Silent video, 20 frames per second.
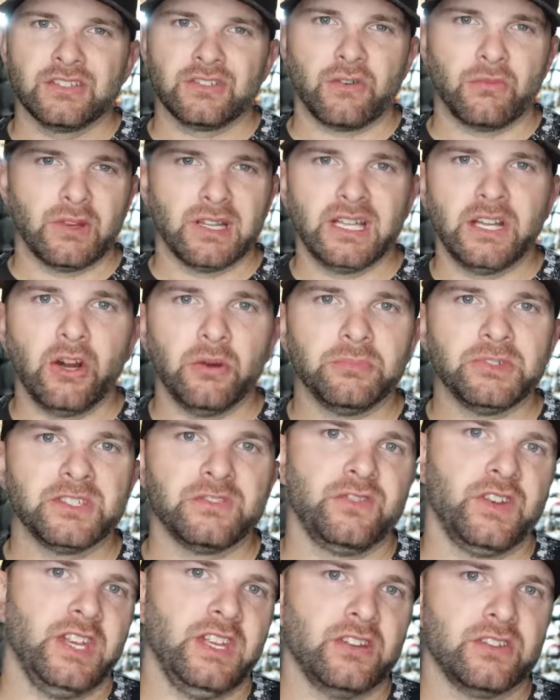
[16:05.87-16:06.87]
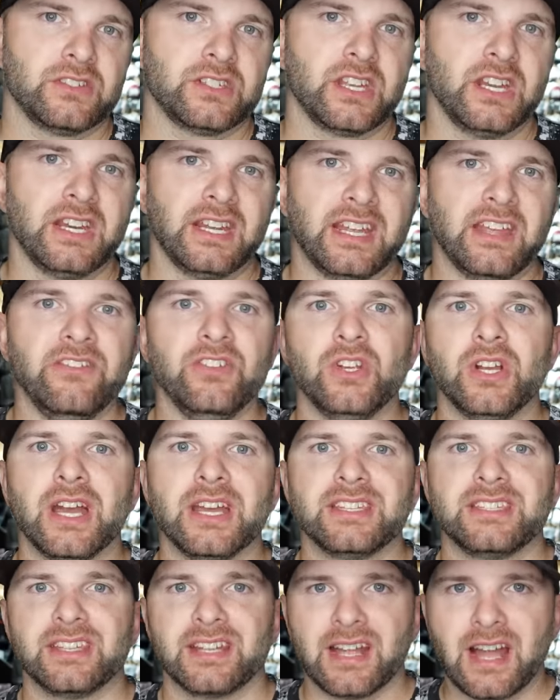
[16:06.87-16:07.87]
So I really hope this video is gonna give you
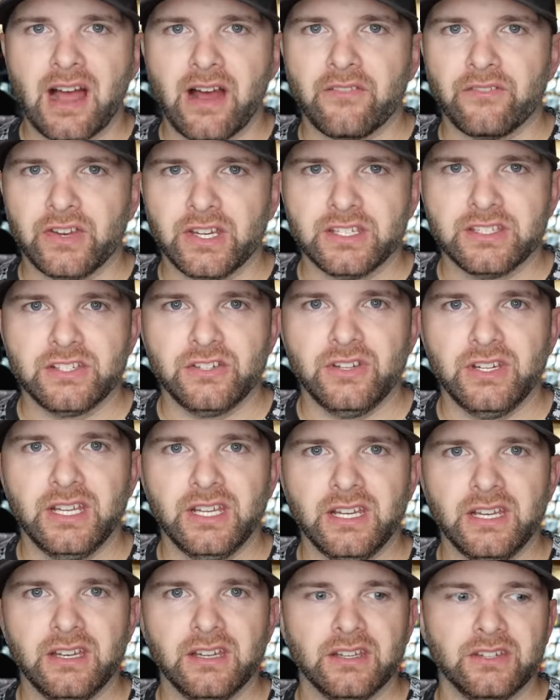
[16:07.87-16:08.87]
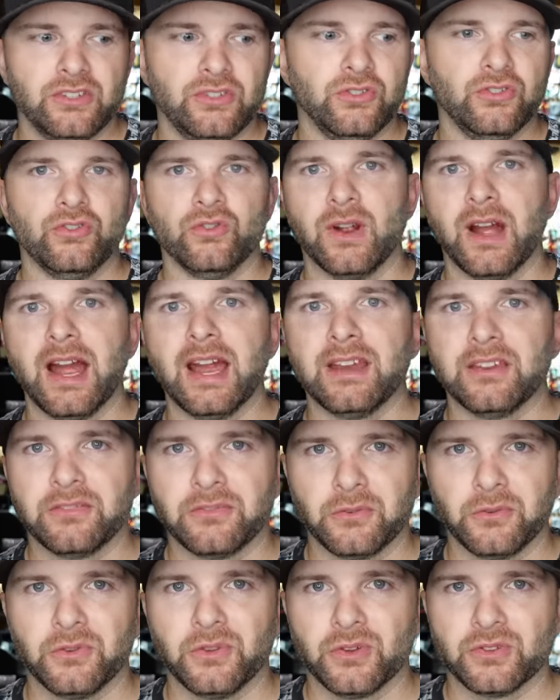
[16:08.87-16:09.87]
guys the confidence you need to grind
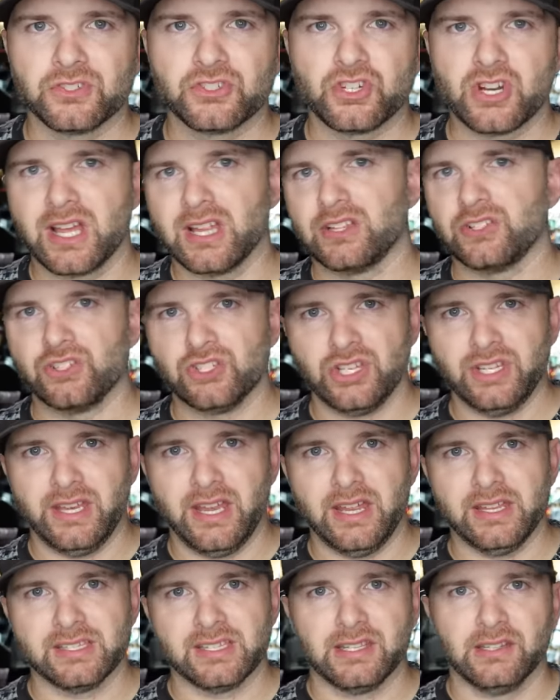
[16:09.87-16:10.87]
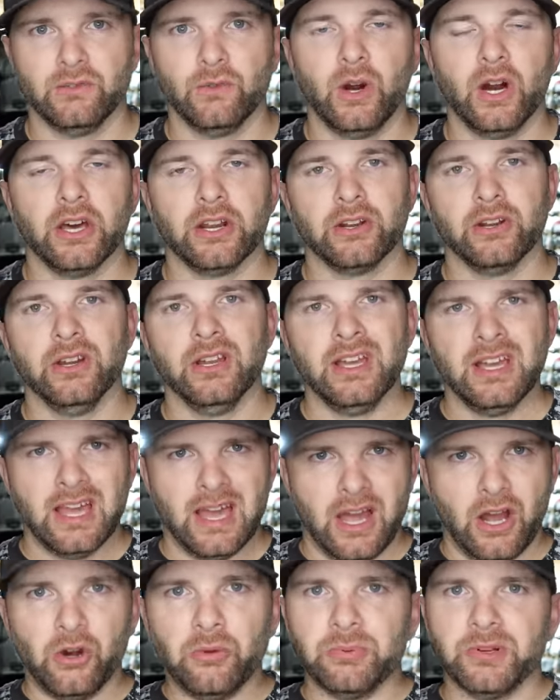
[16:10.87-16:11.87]
through those challenging days on the water.
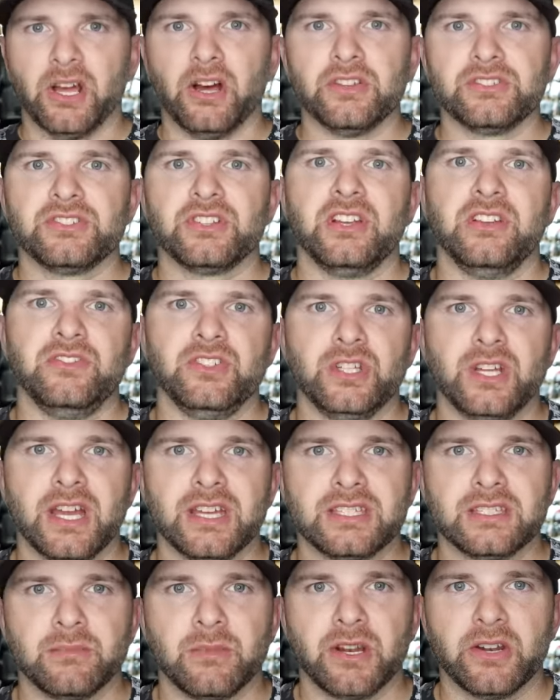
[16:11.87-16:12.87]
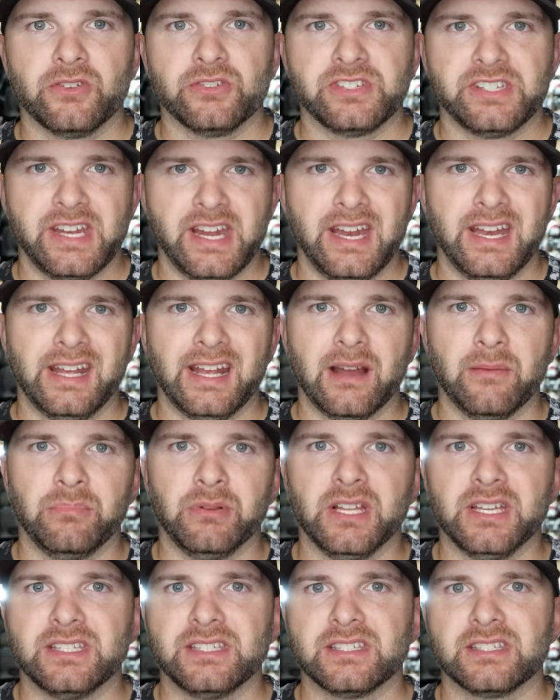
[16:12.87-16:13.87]
I hope it also gives you guys some understanding on
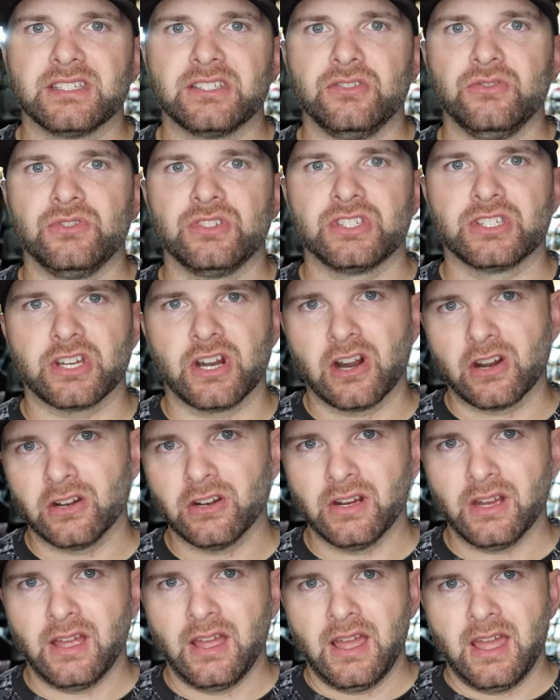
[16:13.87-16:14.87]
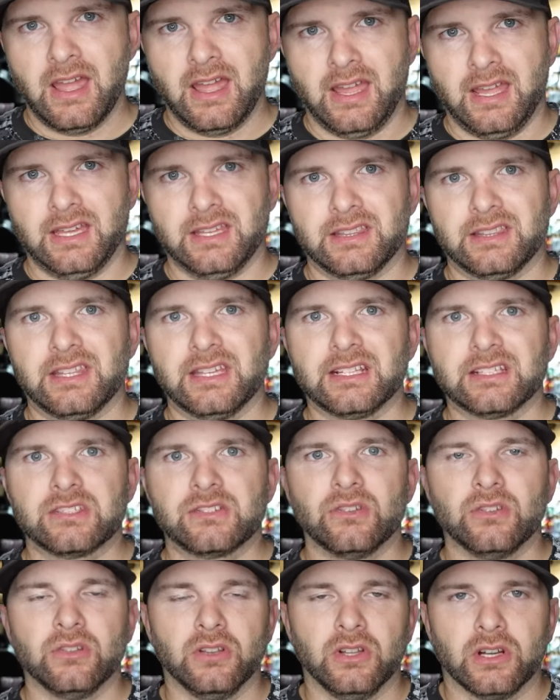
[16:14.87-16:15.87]
places to start and things
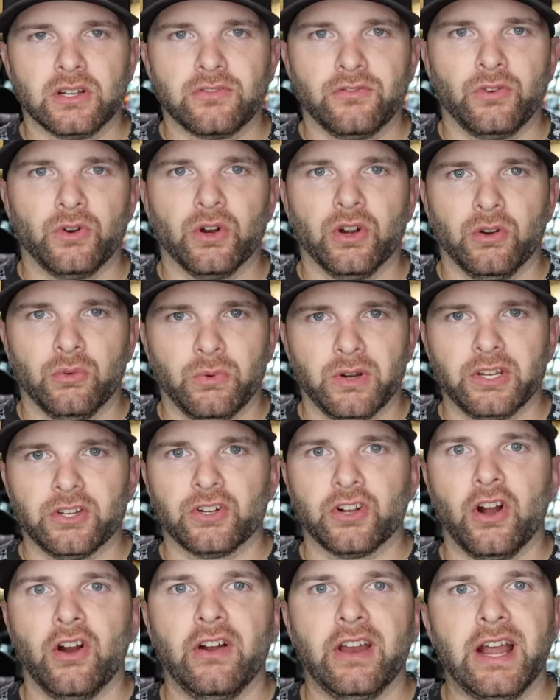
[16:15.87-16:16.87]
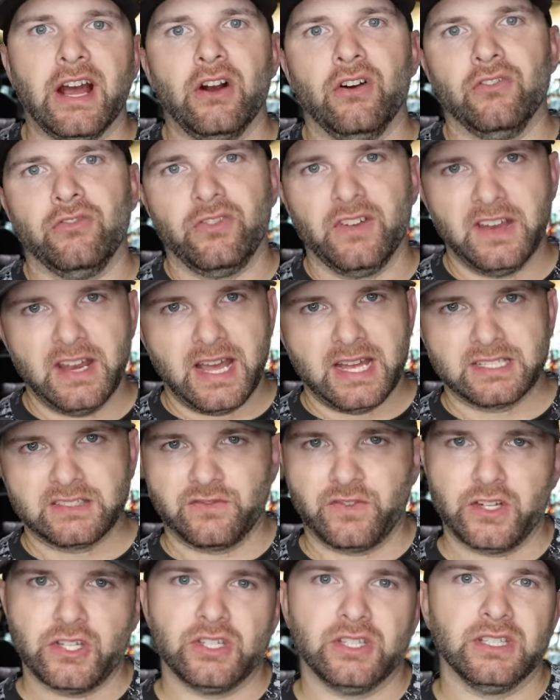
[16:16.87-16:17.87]
to look for when you're going out finesse
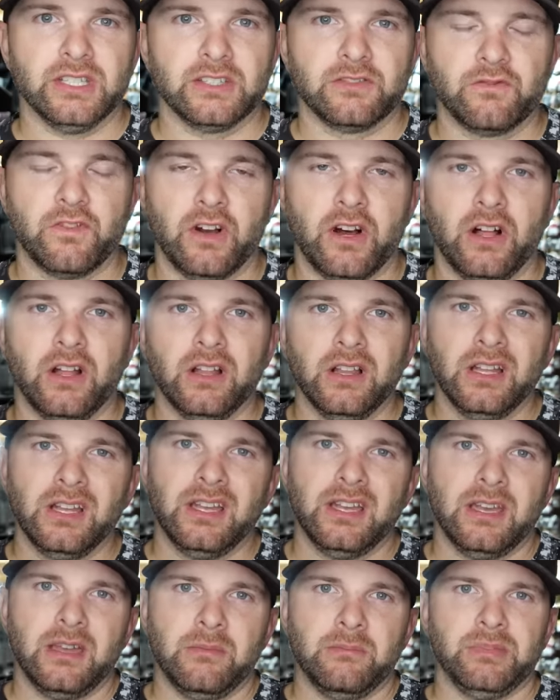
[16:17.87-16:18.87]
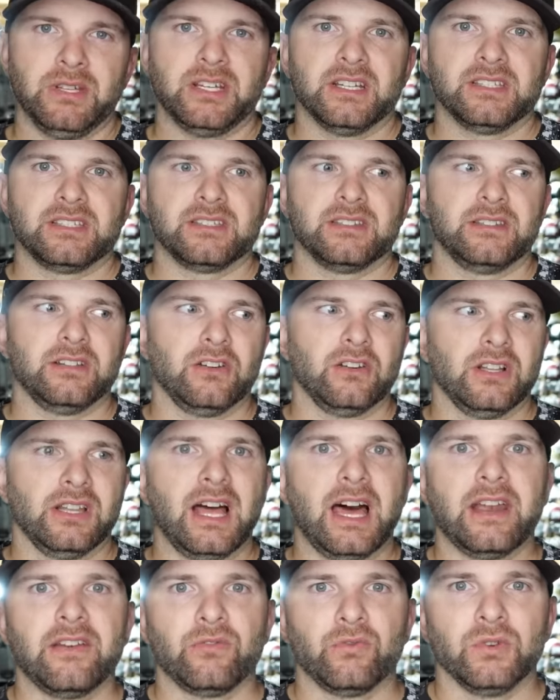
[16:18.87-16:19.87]
fishing this fall, because there are a
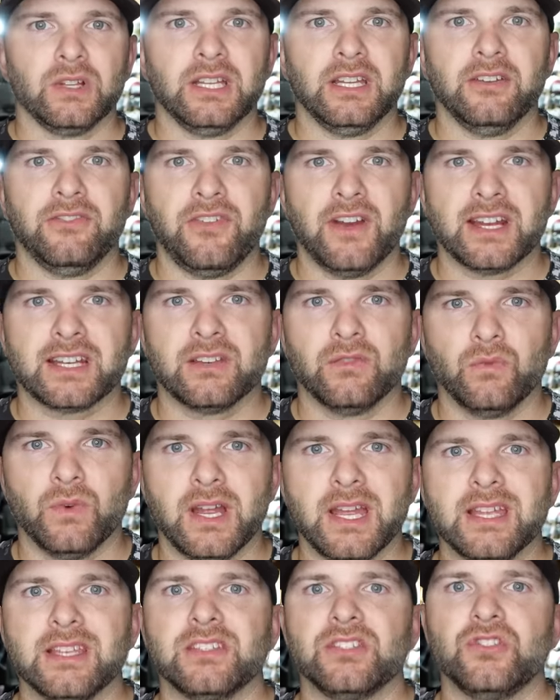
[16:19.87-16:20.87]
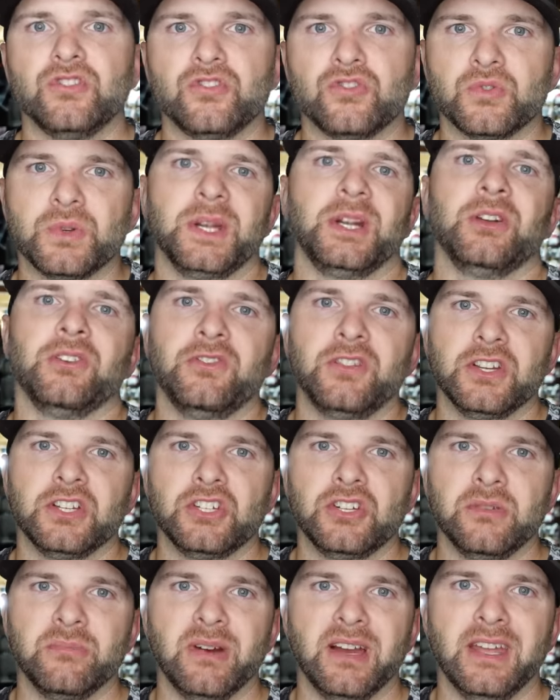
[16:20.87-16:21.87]
lot of really effective ways to trigger
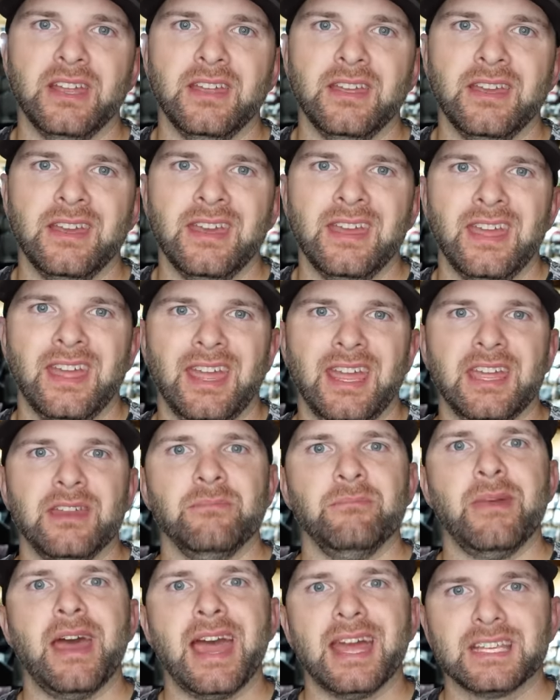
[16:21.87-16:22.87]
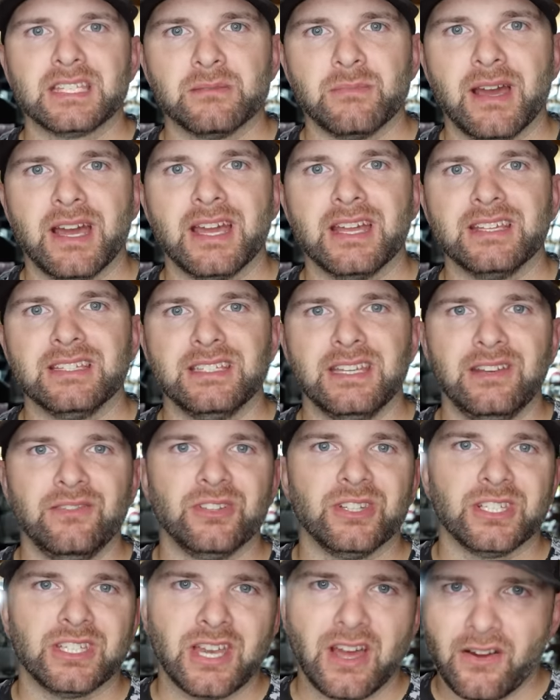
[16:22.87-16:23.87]
fish to bite and maximize
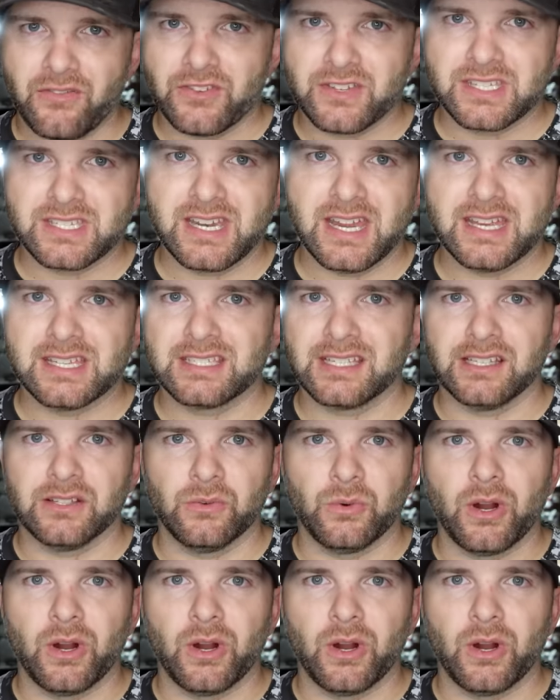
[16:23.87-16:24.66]
even the toughest days on the